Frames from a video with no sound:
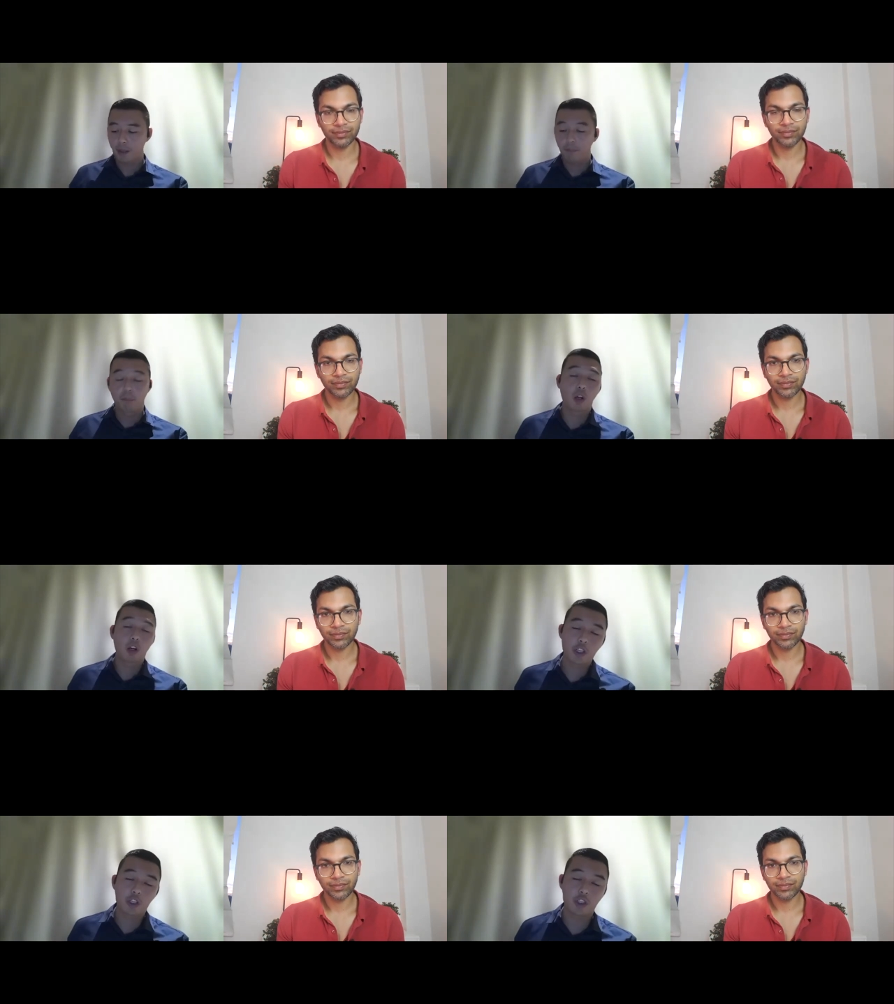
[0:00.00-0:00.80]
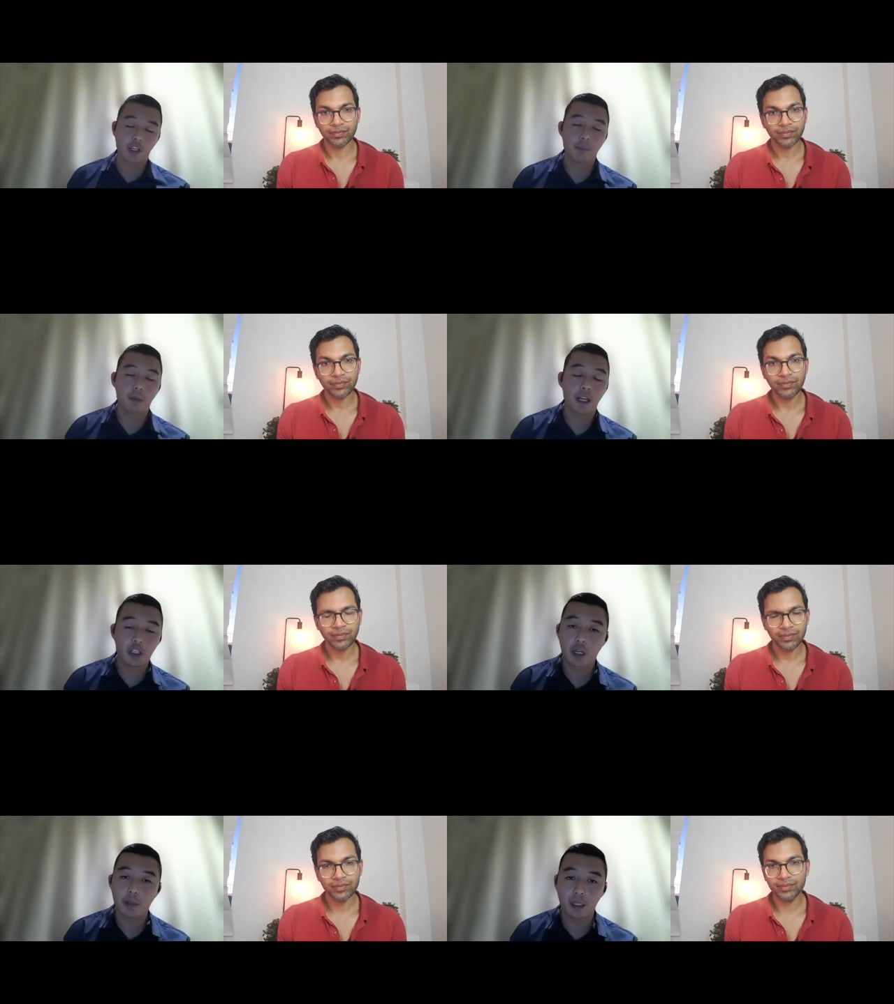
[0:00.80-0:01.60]
Speaker 1: blockage in my
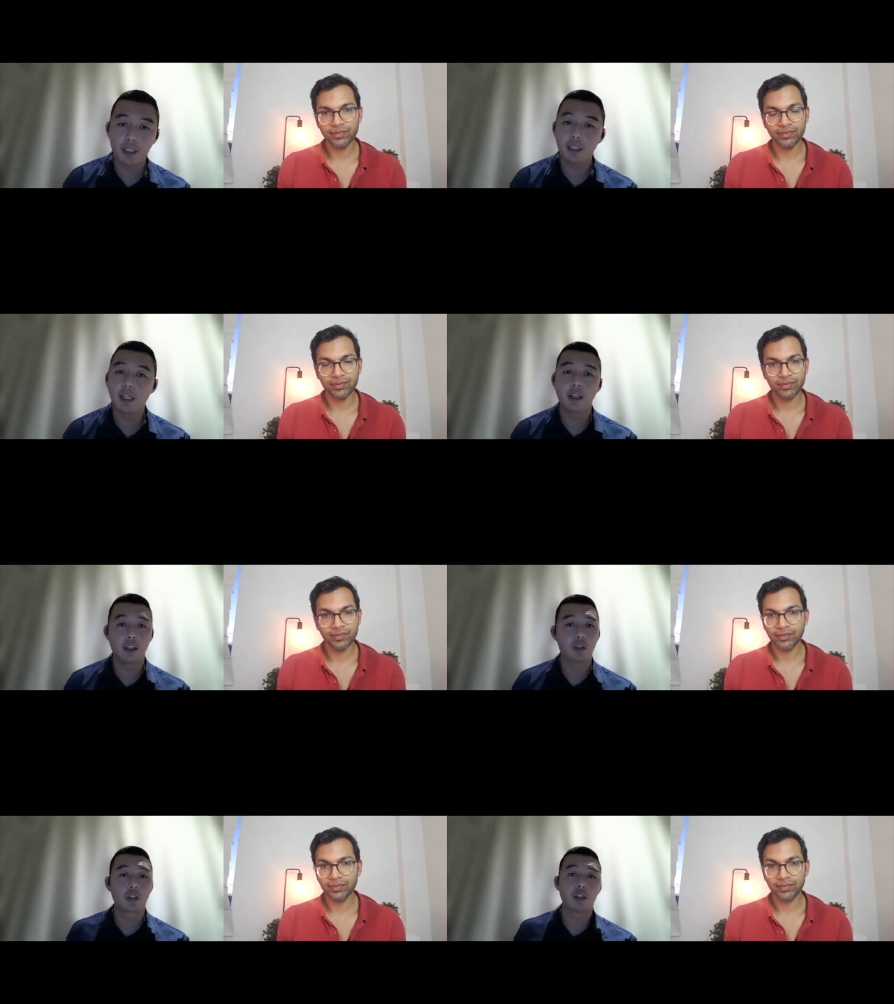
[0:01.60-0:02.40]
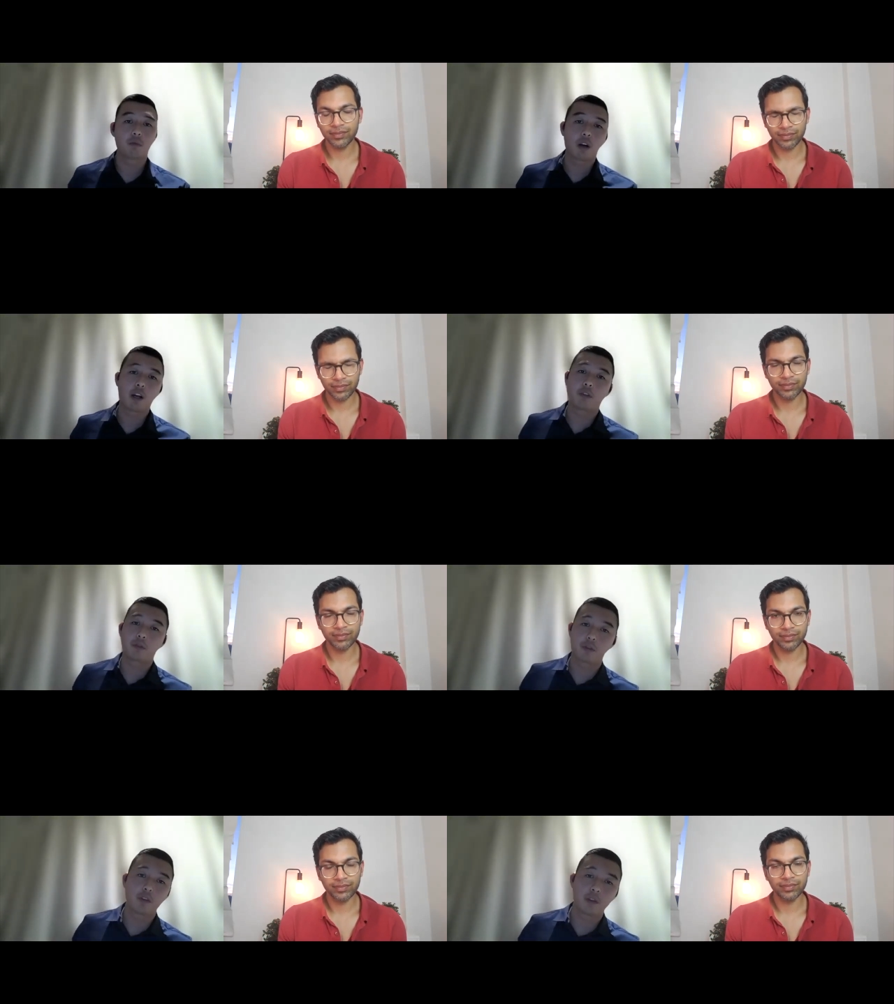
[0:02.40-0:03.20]
H M E, and then looking right
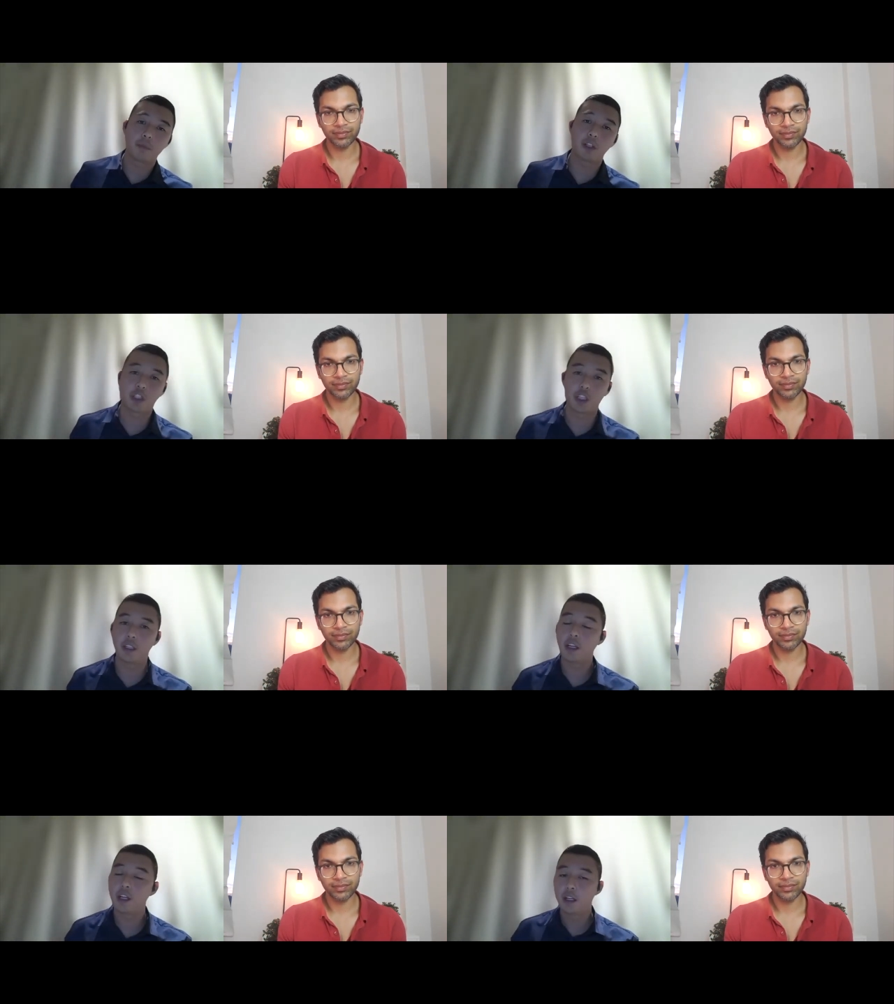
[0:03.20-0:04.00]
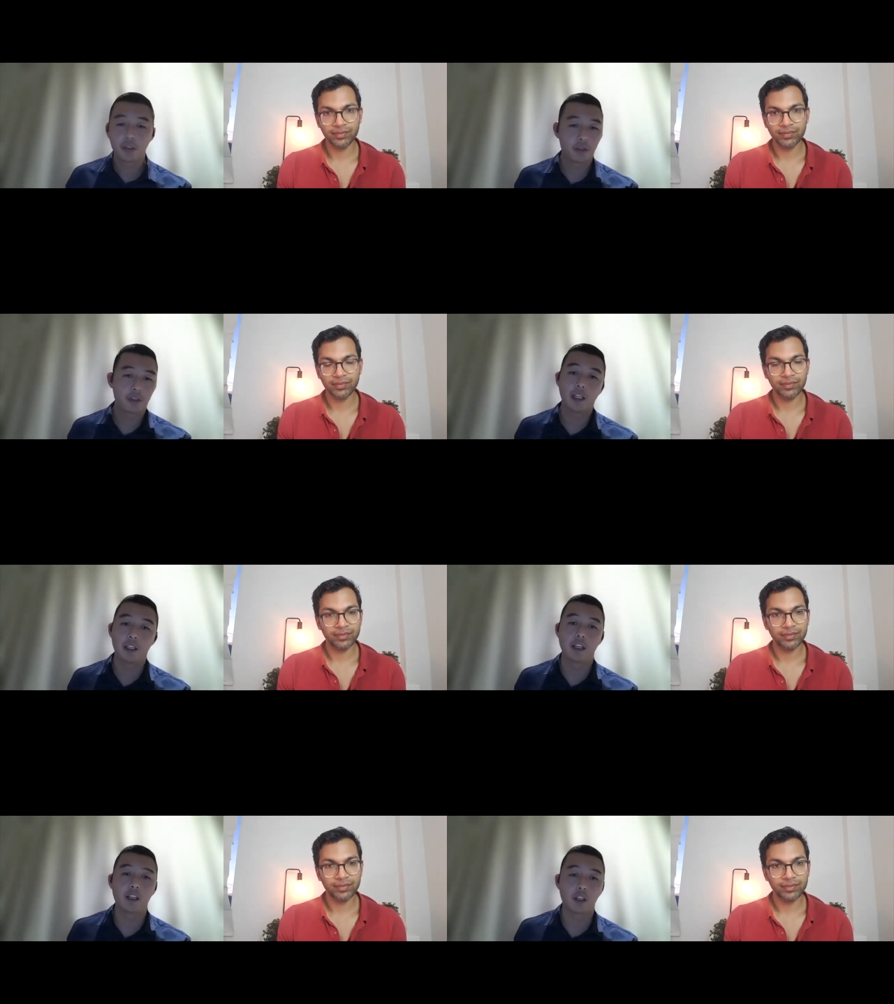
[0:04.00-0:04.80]
through to the machine to see
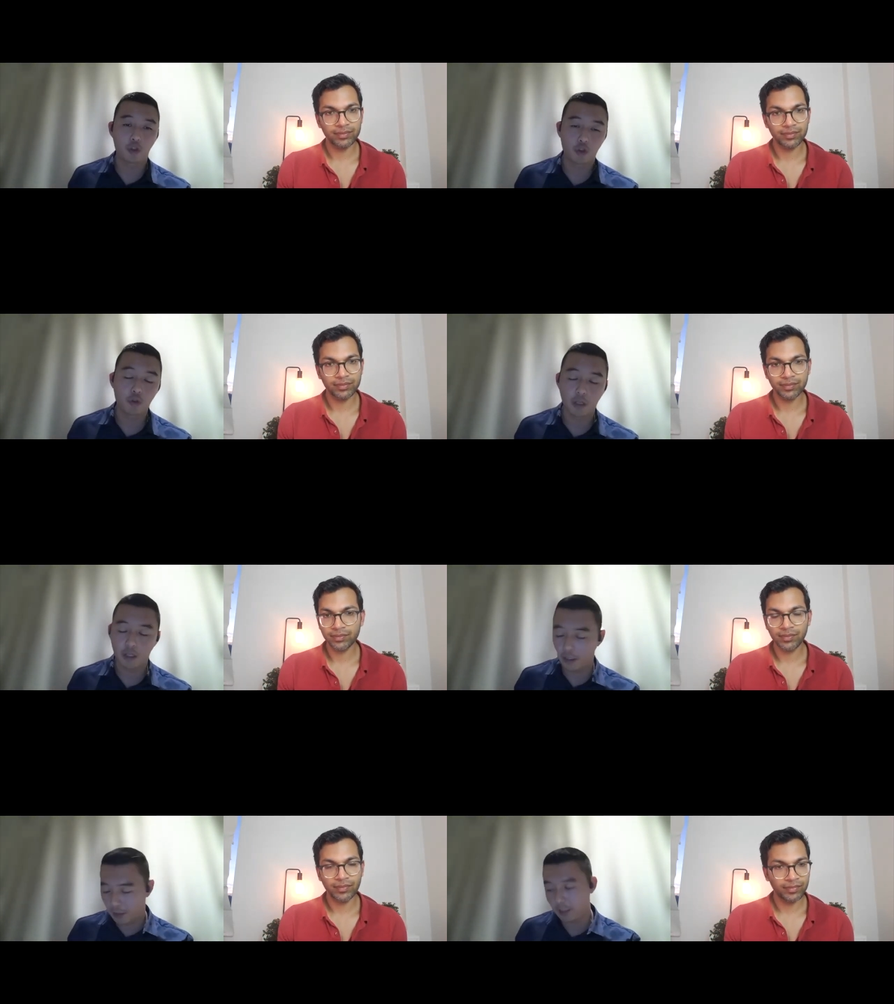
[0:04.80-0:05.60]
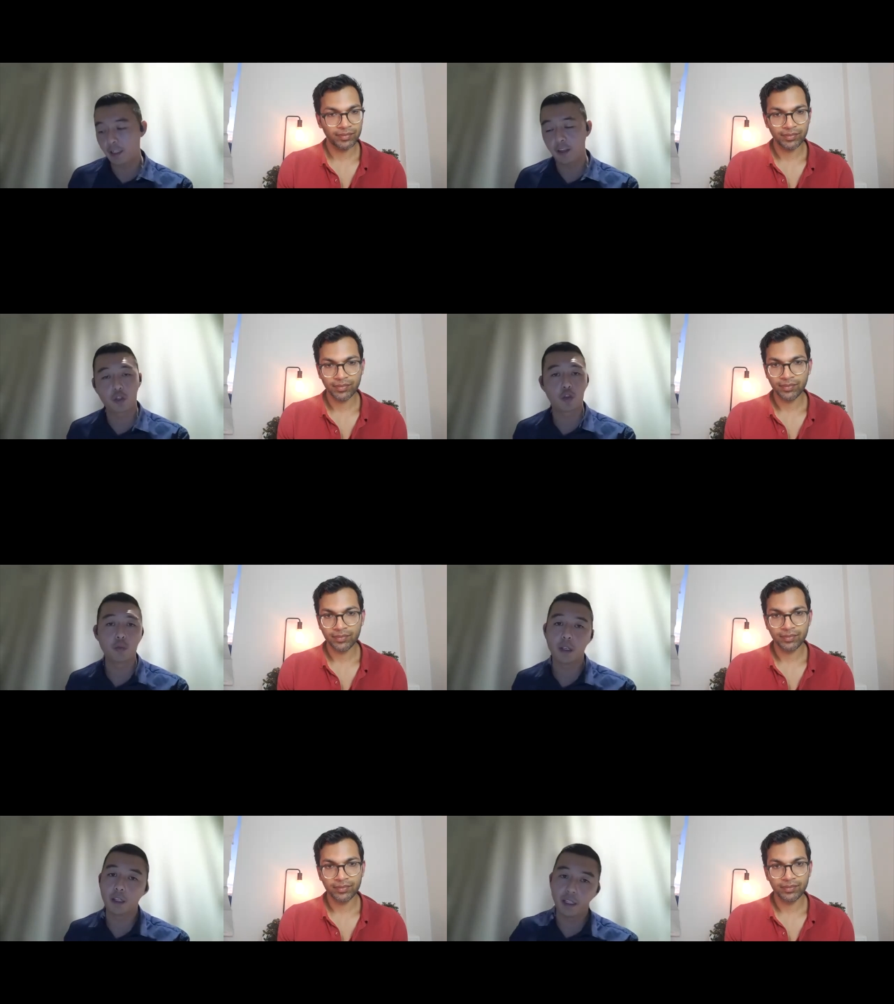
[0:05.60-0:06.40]
any, any tube, uh, kinking in the tube
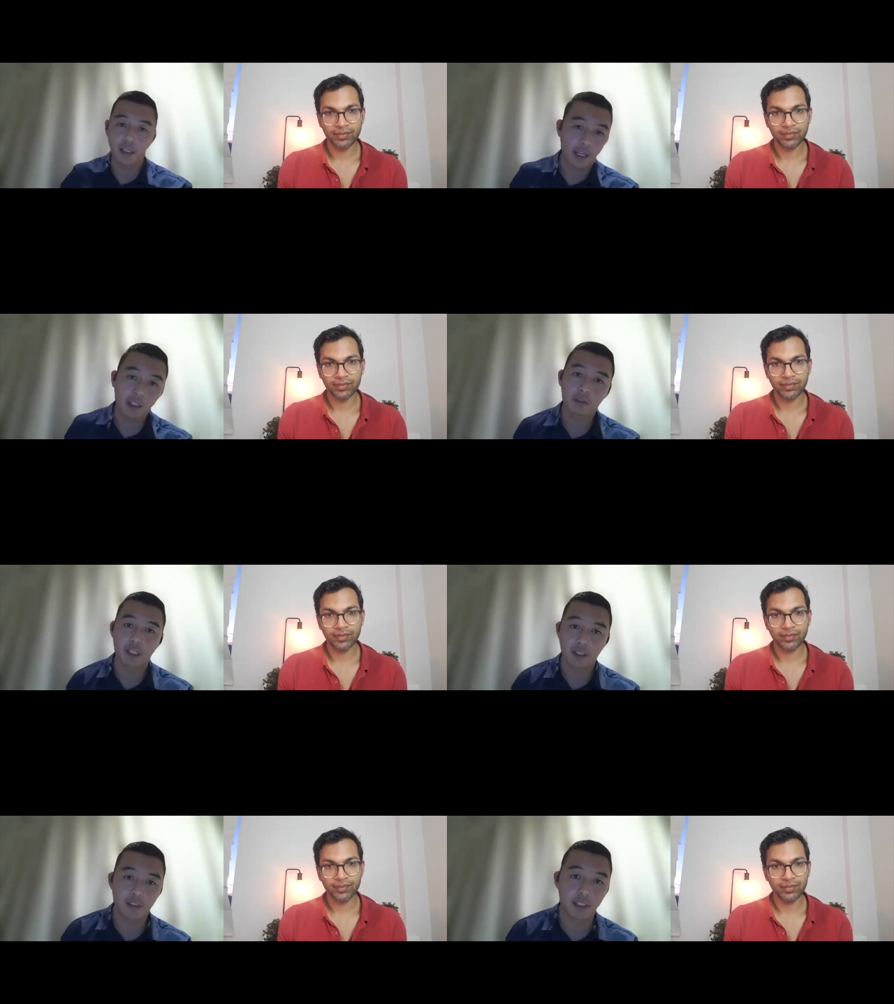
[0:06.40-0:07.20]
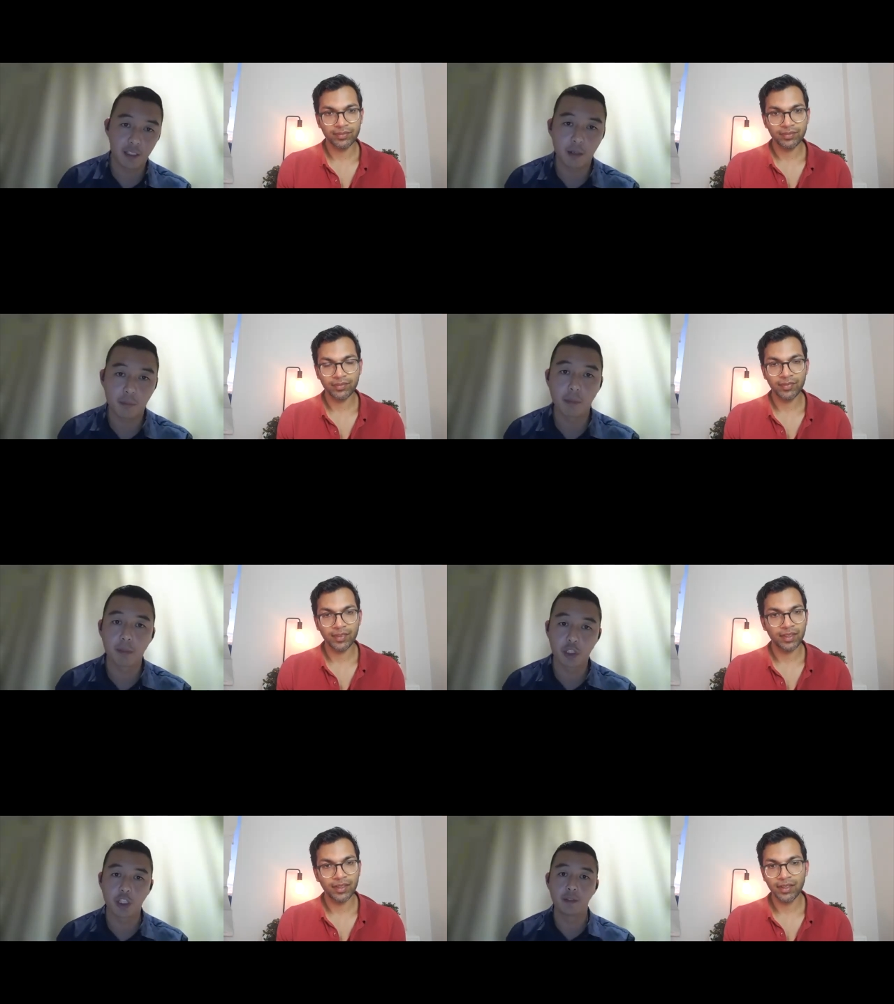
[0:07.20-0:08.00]
and any incorrect setting on my
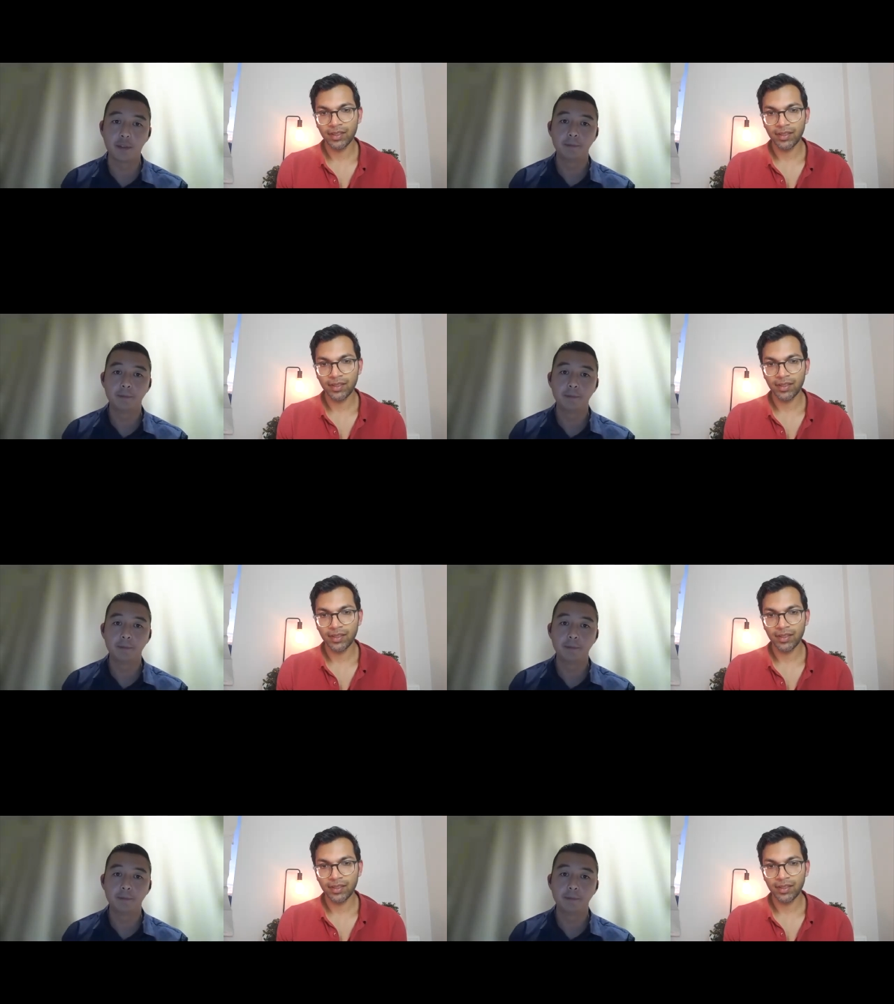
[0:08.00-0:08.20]
machine.